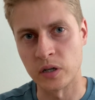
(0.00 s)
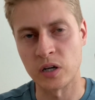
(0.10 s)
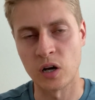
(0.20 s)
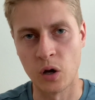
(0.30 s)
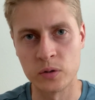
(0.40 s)

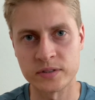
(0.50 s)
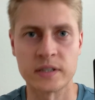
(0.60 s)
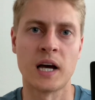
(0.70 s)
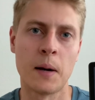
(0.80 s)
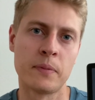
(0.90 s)
closed the
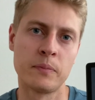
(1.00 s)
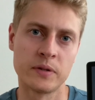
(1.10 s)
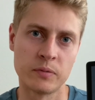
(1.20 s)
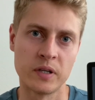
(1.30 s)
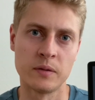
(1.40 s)
gap
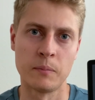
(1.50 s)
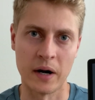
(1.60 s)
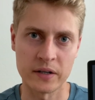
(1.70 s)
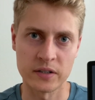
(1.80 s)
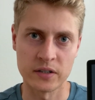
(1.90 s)
between
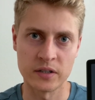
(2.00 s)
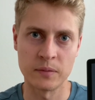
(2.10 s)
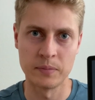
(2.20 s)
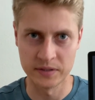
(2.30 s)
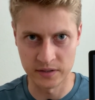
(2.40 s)
banker,
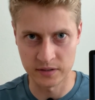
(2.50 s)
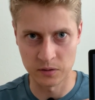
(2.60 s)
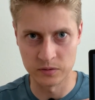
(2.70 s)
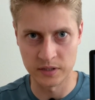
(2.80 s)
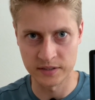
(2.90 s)
business
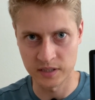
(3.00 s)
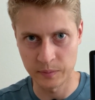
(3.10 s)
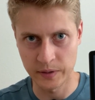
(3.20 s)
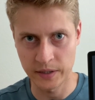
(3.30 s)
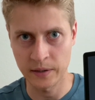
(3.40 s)
owner and
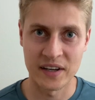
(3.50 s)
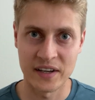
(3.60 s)
CPA?